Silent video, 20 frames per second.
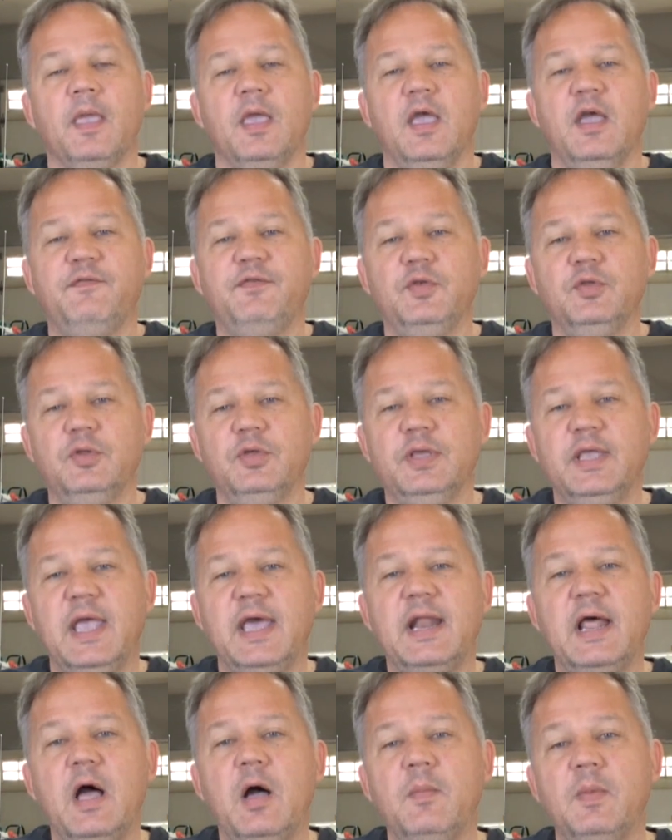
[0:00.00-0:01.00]
If you look
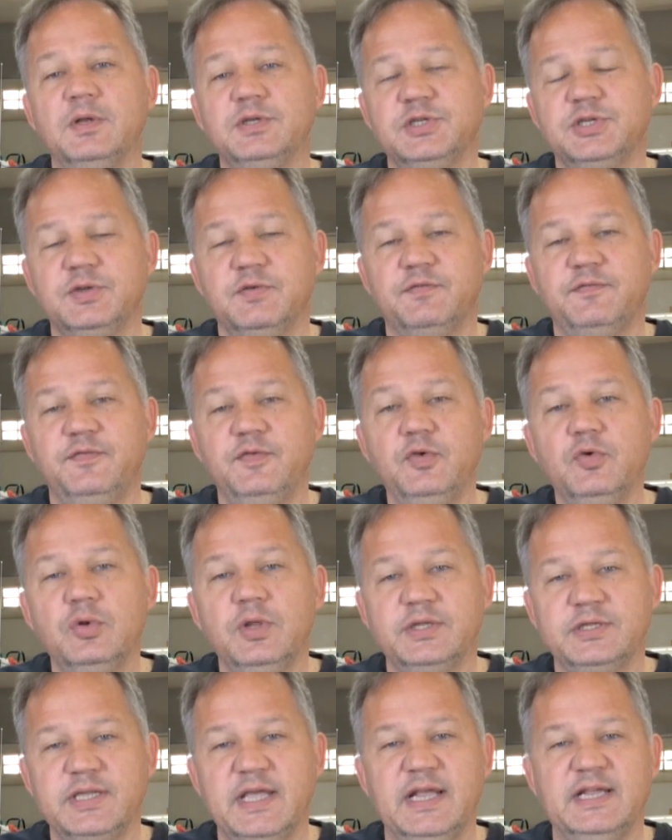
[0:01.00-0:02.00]
at how much fuel
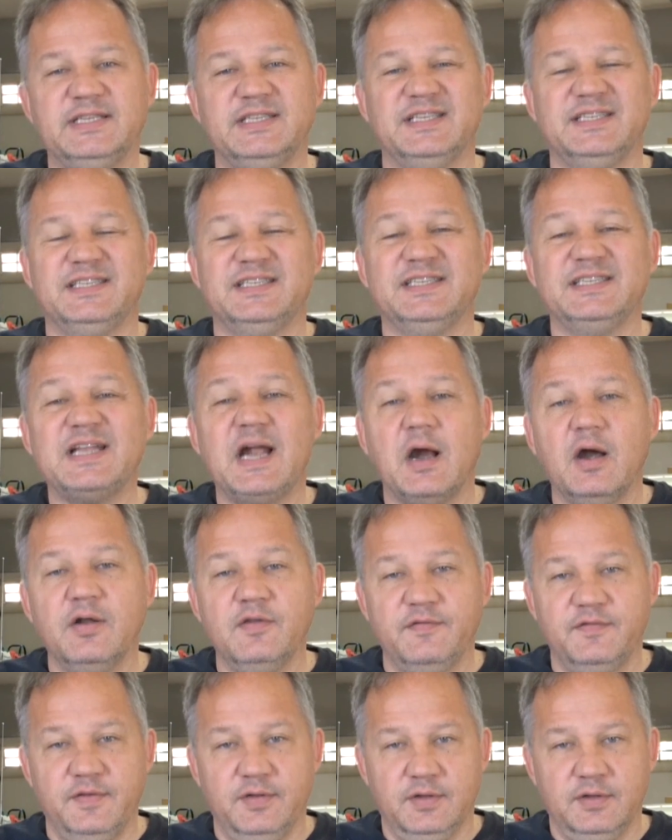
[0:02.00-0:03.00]
it takes to start
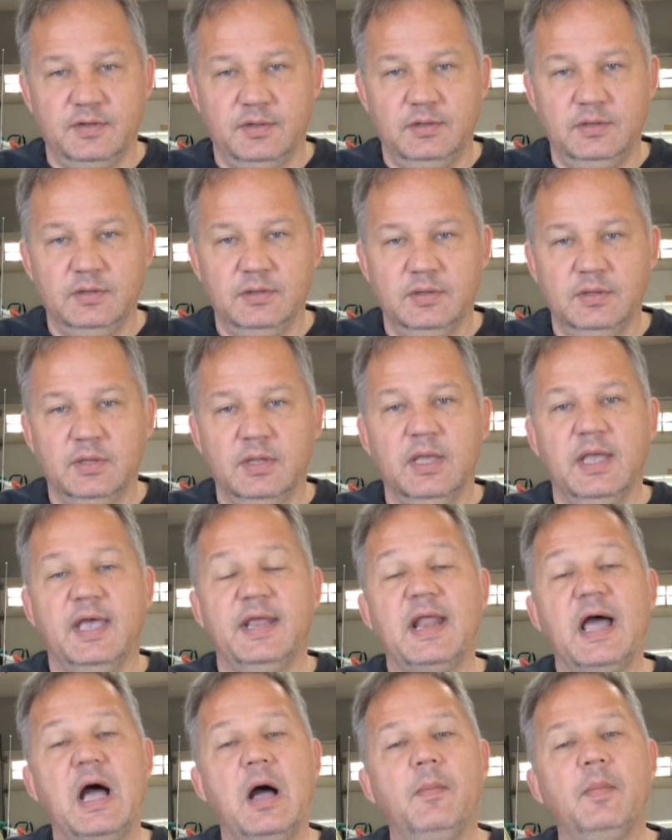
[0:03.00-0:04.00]
a vehicle
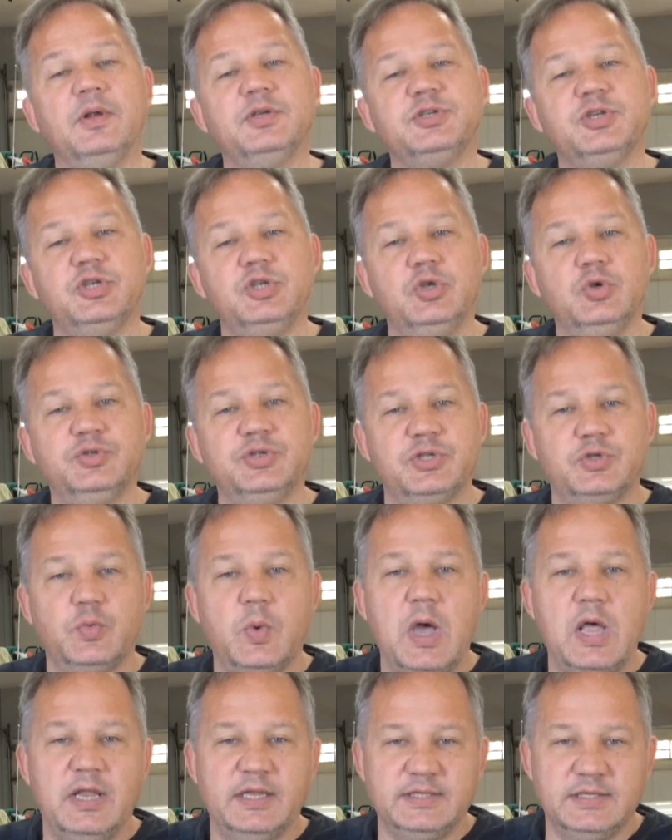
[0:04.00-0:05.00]
and how much it uses
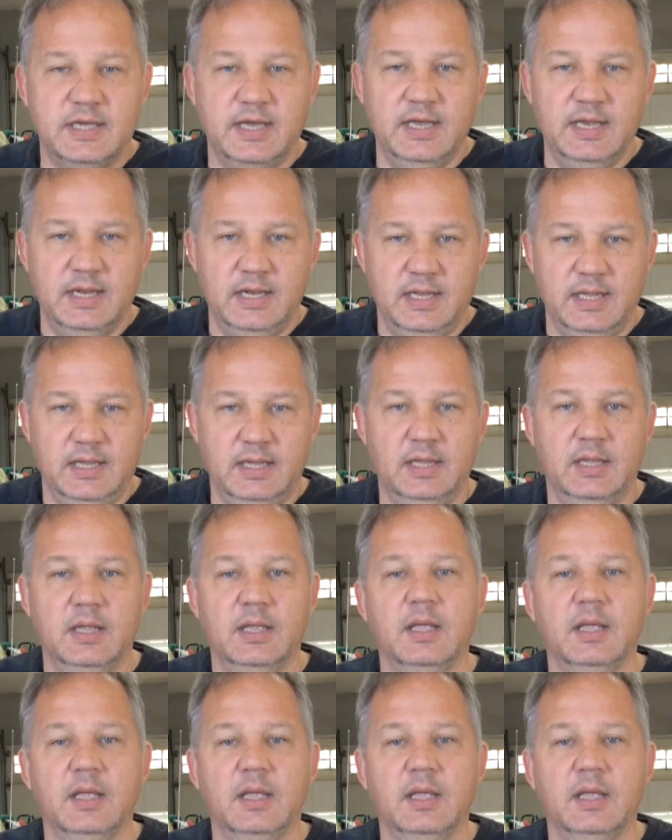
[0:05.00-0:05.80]
while it's idling,